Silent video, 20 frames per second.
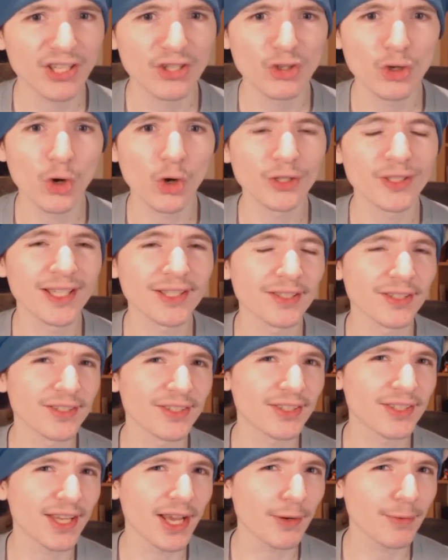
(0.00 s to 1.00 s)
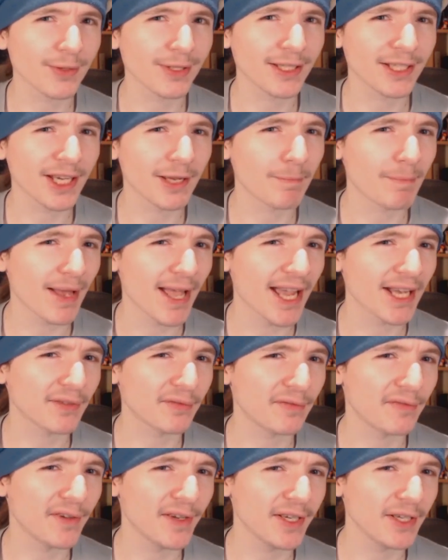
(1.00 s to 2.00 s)
Not necessarily a bad
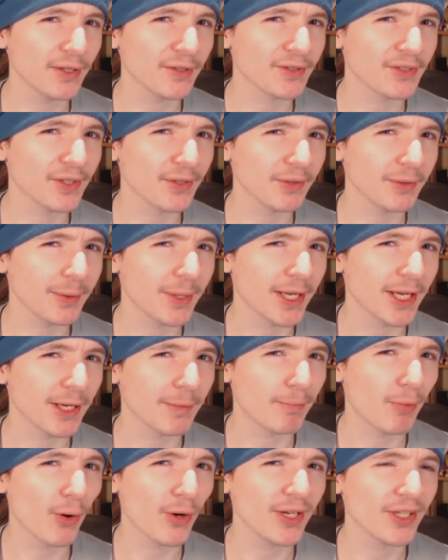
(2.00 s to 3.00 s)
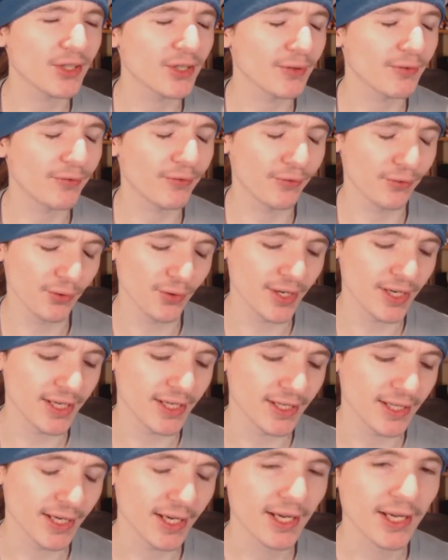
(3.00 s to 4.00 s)
thing until you hear point
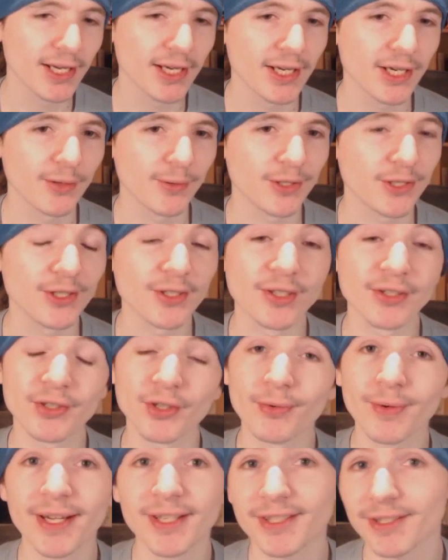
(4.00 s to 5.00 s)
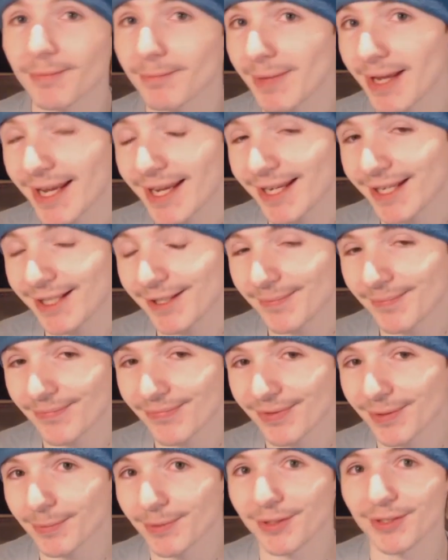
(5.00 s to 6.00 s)
3, which is that Theresa May,
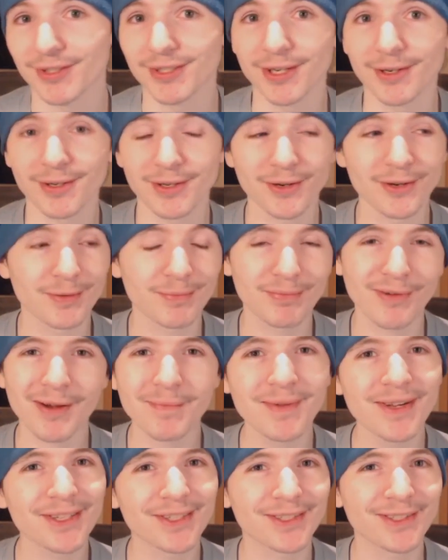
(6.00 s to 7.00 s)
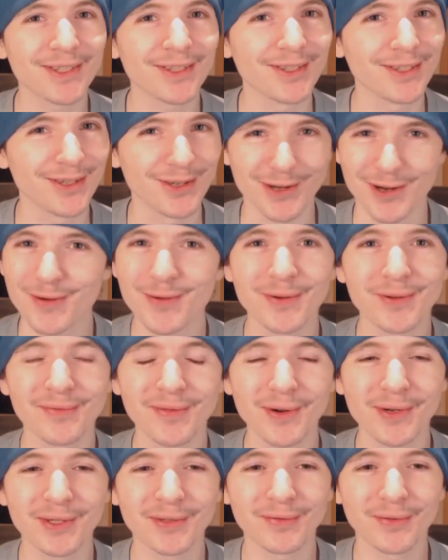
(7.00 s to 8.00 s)
which is our current Prime Minister that no one
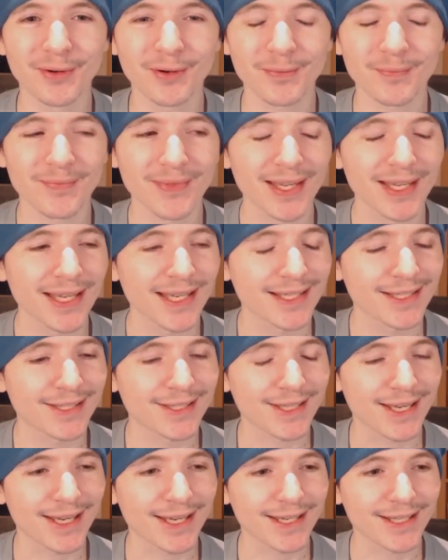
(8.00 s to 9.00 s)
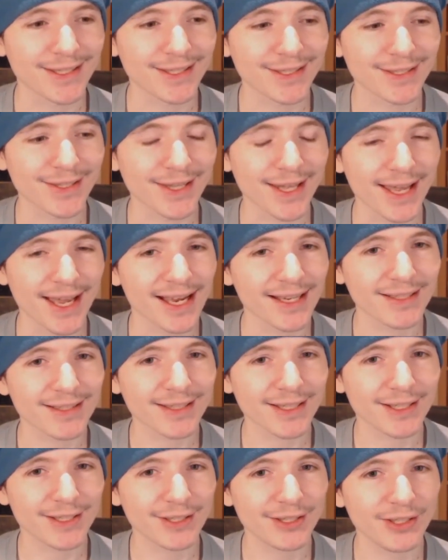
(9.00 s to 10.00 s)
voted for, says
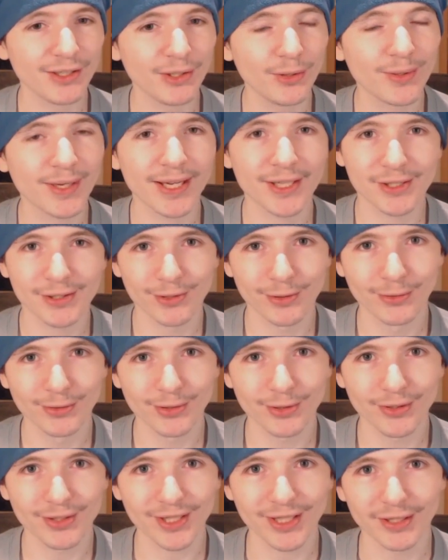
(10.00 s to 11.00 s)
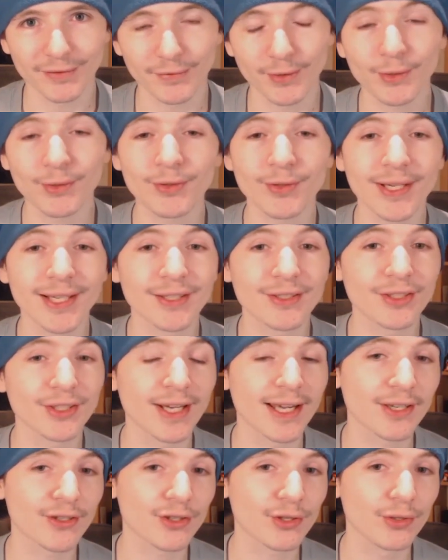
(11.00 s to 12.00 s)
that UK soldiers in future
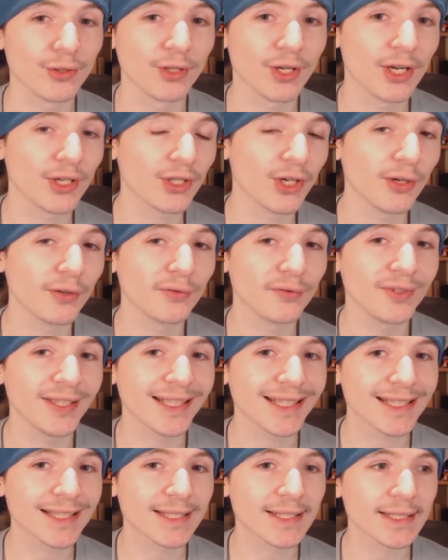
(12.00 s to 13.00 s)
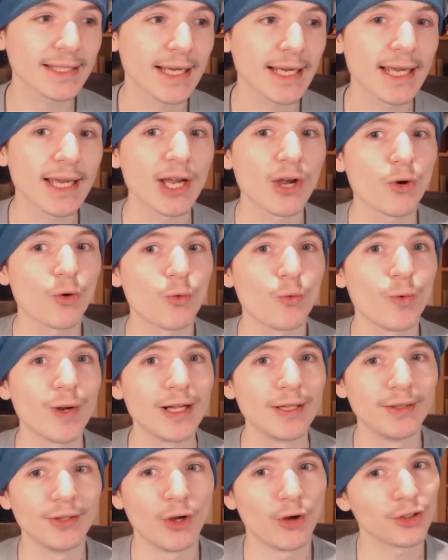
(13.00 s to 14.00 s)
international conflicts
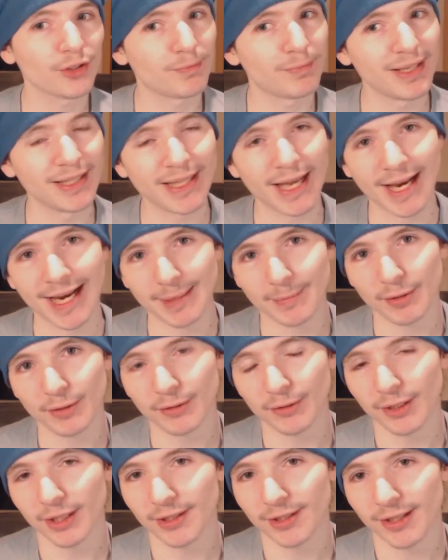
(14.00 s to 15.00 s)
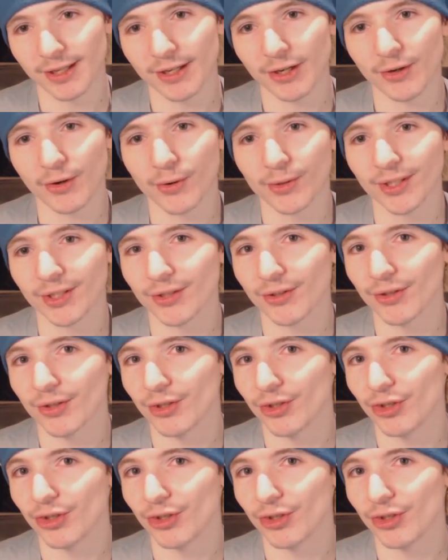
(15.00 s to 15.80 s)
will not be liable according to the